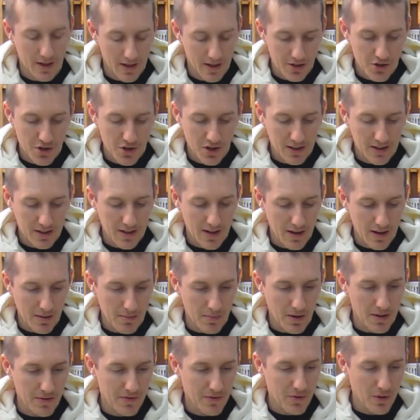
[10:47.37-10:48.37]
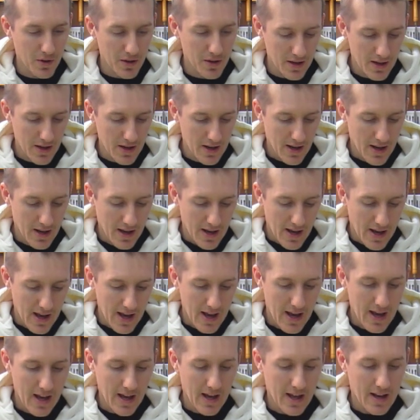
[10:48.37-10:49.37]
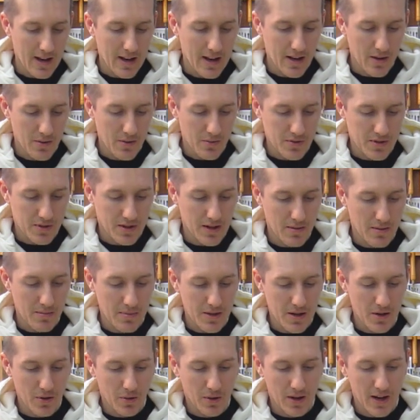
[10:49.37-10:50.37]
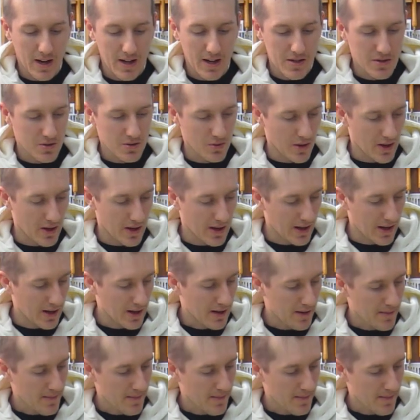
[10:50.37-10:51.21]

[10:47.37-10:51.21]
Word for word: And I checked it on my foot and it was going to be okay. So I